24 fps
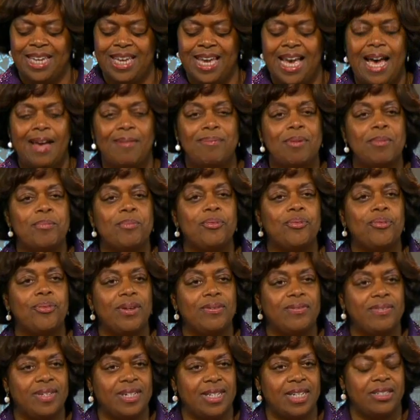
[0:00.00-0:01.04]
I've been
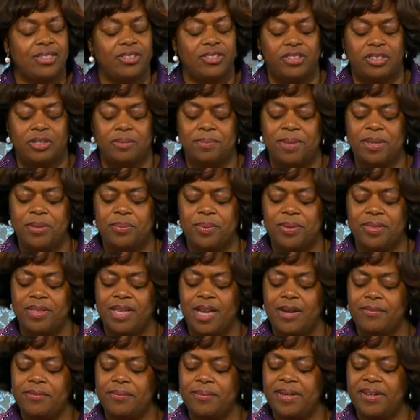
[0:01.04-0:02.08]
privileged to meet with
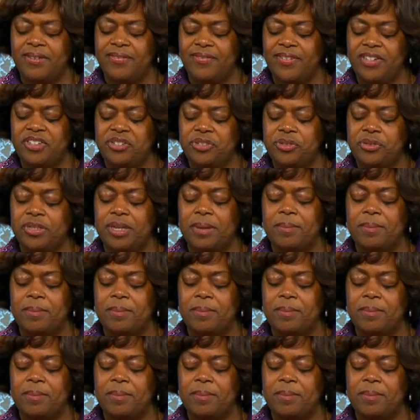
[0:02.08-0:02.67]
government officials